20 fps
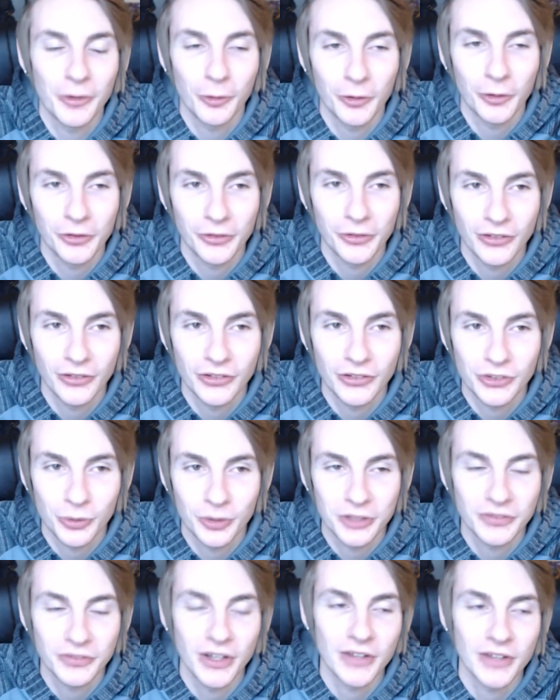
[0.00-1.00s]
order the
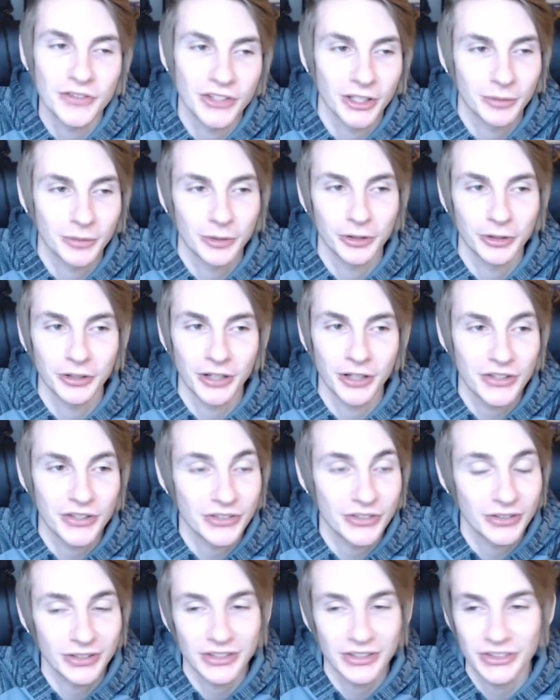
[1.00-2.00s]
25 centimeter
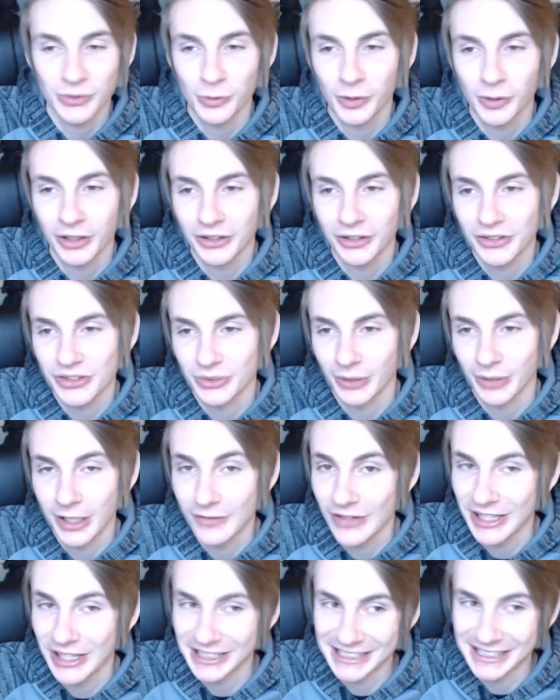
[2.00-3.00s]
Godzilla as well, so I
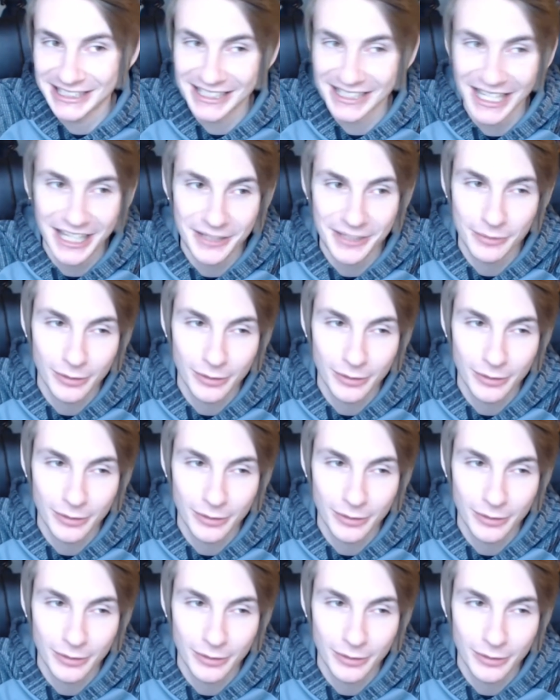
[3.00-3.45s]
have that set.